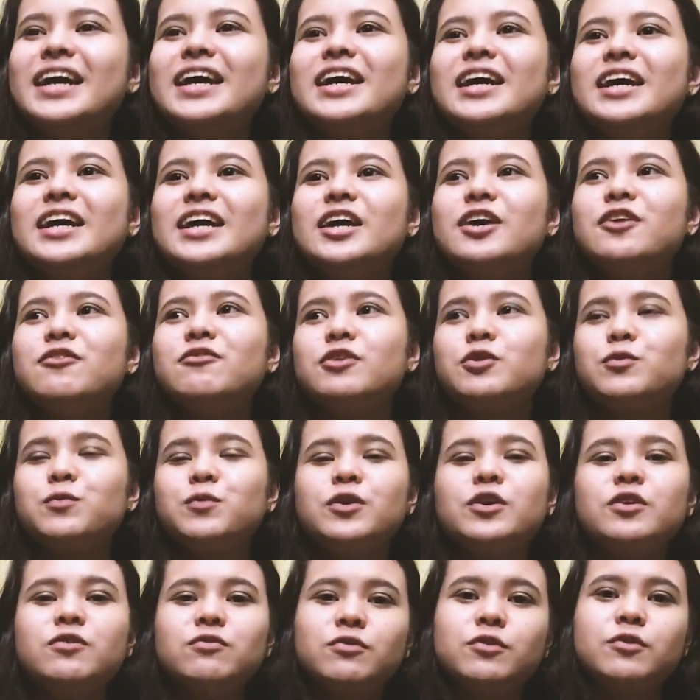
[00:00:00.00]
If it weren't
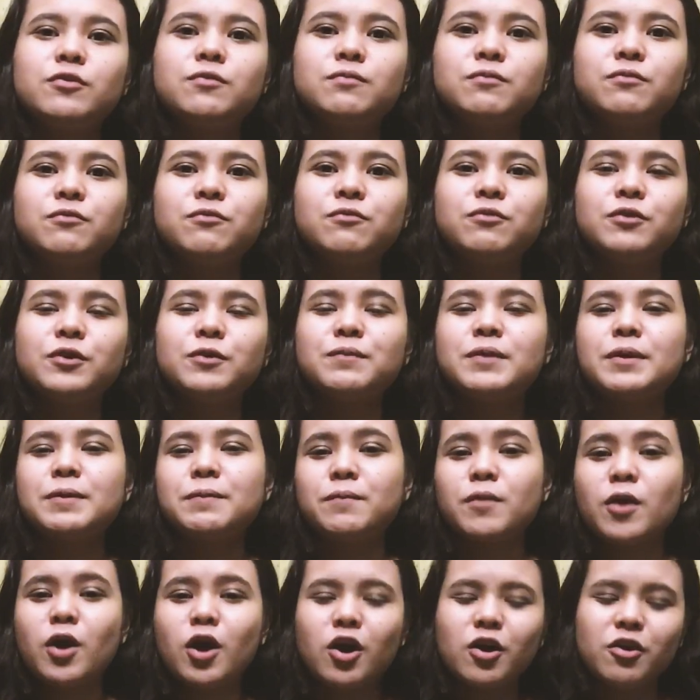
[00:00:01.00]
from for my
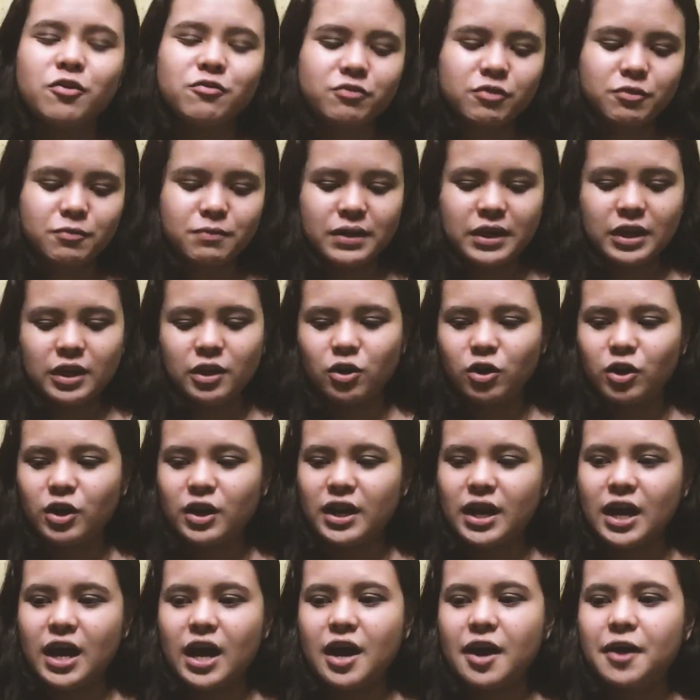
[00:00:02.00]
mom, for my
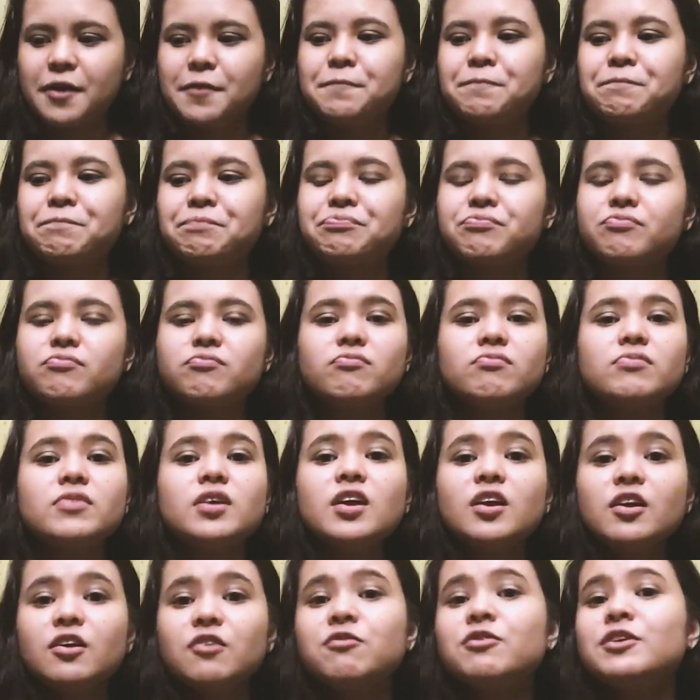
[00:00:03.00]
lola,
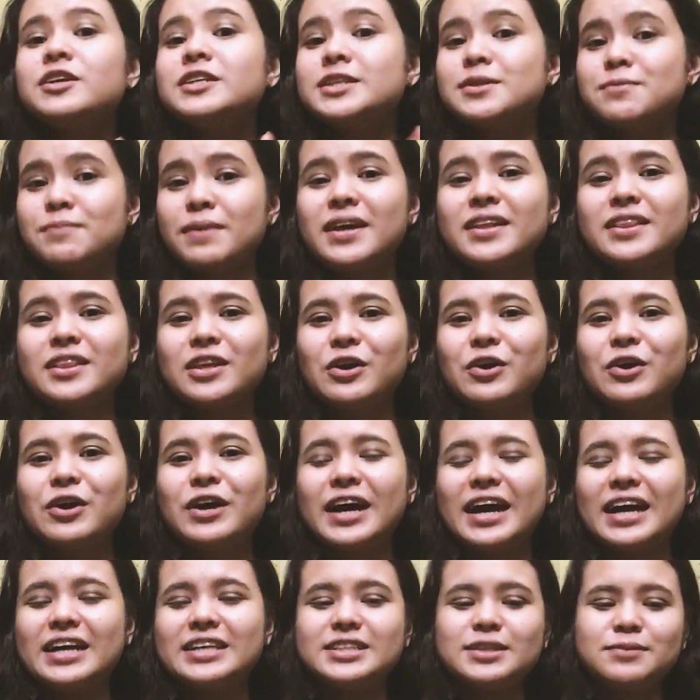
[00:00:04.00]
for Samantha Ong, hi
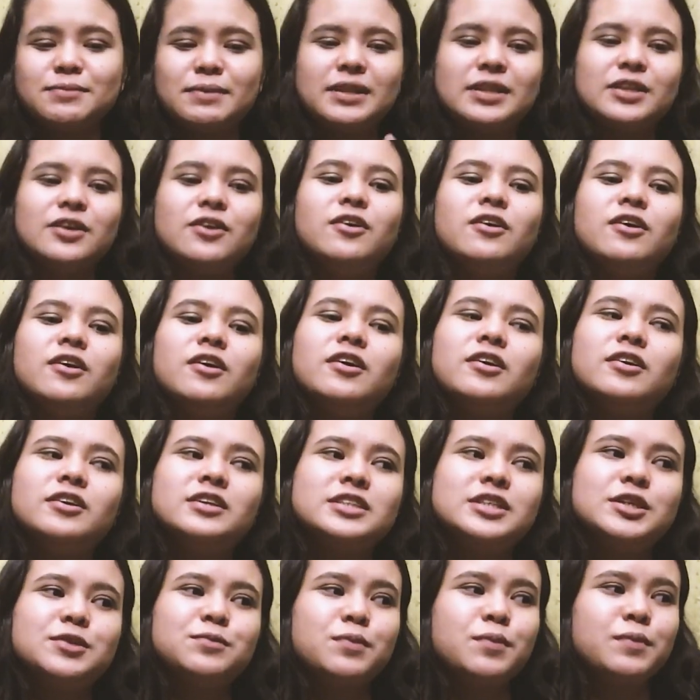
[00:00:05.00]
Samantha Ong,
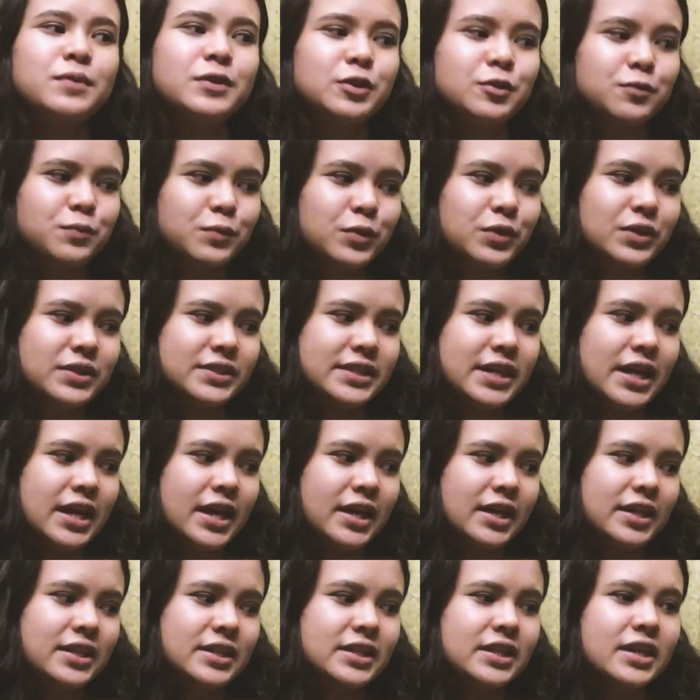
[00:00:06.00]
sino ba tumulong sa akin?
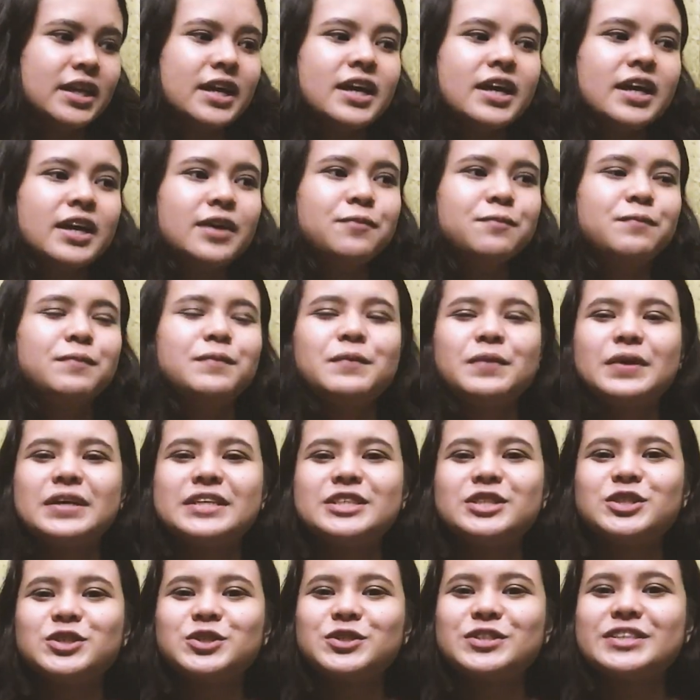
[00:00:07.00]
Message
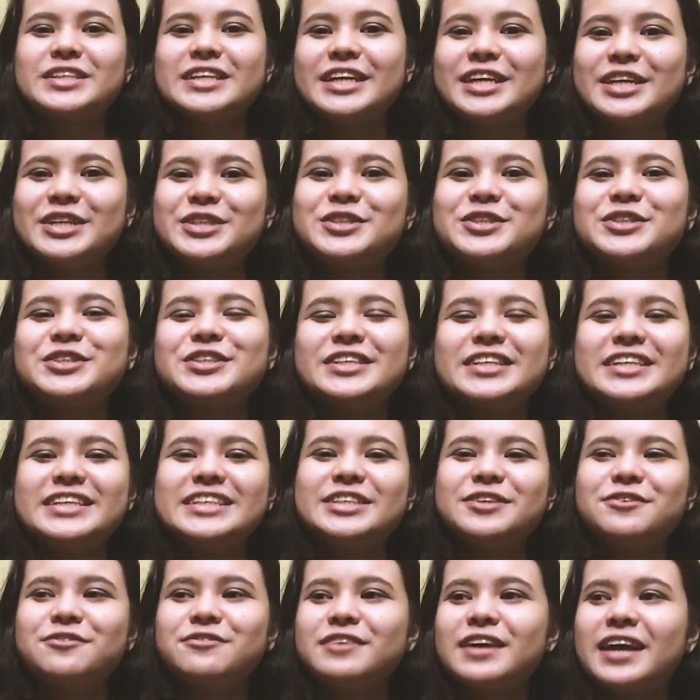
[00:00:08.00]
ko si H G, si
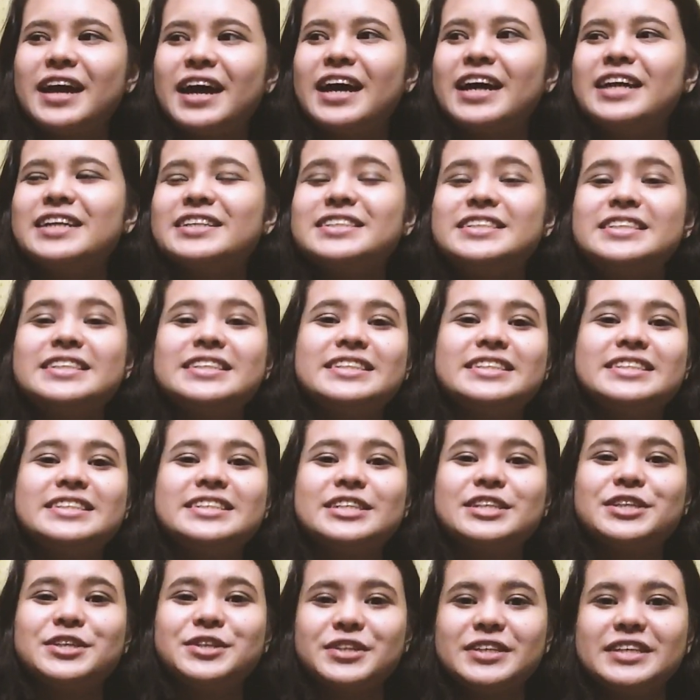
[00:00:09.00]
France, si
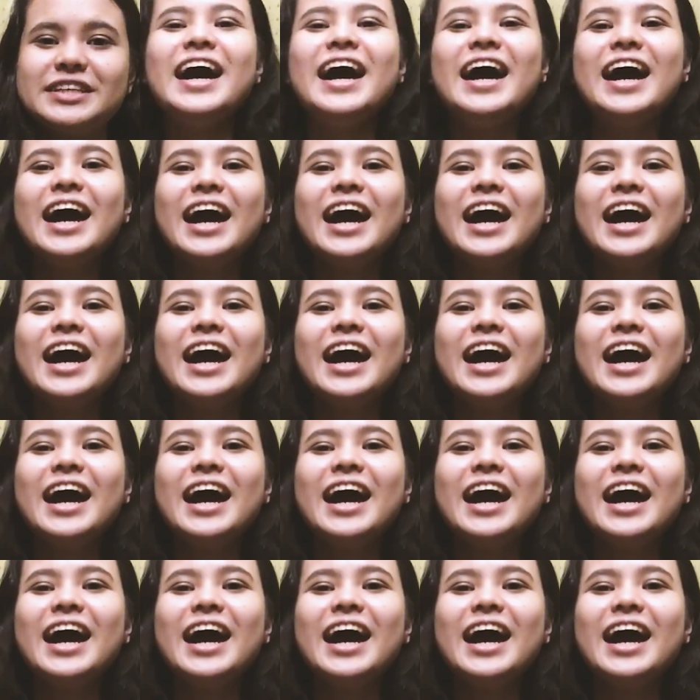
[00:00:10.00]
Teresa.